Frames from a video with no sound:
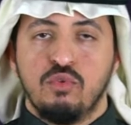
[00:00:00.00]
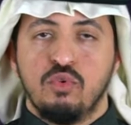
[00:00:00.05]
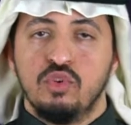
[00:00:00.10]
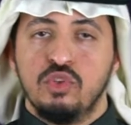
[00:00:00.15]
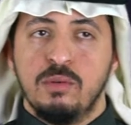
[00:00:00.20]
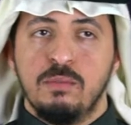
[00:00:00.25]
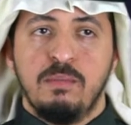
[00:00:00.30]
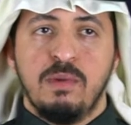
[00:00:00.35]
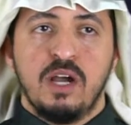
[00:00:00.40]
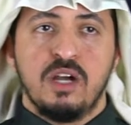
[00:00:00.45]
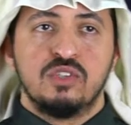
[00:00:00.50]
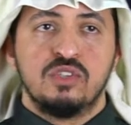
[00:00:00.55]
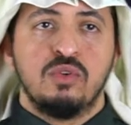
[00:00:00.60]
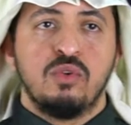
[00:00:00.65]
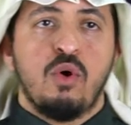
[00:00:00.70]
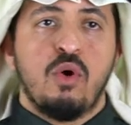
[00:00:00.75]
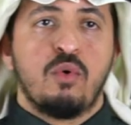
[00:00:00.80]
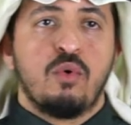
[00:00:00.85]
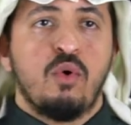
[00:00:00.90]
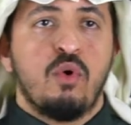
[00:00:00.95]
food impaction,
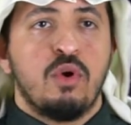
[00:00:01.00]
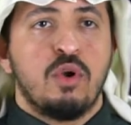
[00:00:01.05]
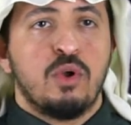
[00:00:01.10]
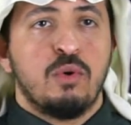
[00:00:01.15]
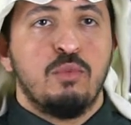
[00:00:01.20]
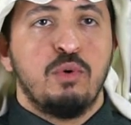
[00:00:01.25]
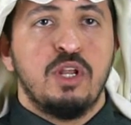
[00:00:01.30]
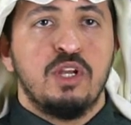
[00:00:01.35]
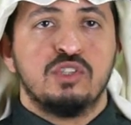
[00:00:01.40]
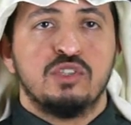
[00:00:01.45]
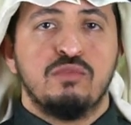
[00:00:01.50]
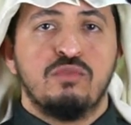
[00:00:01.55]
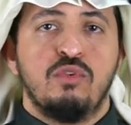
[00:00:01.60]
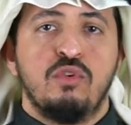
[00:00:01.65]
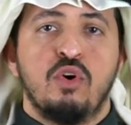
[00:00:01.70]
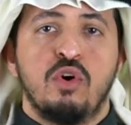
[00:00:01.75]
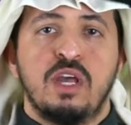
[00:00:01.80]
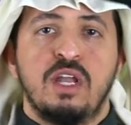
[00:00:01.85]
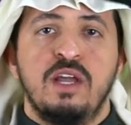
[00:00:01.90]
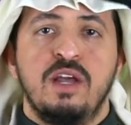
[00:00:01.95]
or accumulation of
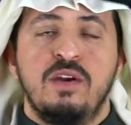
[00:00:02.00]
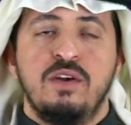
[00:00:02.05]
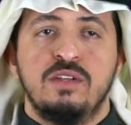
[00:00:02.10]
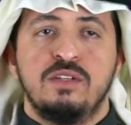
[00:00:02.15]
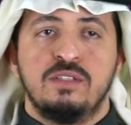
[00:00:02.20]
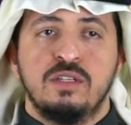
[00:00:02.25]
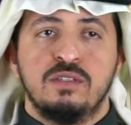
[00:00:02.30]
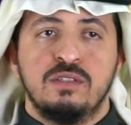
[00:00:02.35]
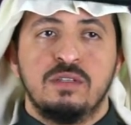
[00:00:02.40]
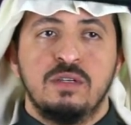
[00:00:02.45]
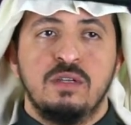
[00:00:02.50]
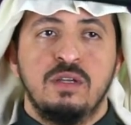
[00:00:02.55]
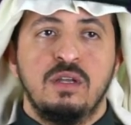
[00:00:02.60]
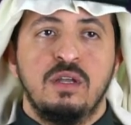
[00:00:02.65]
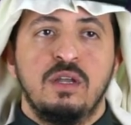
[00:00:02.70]
local irritant.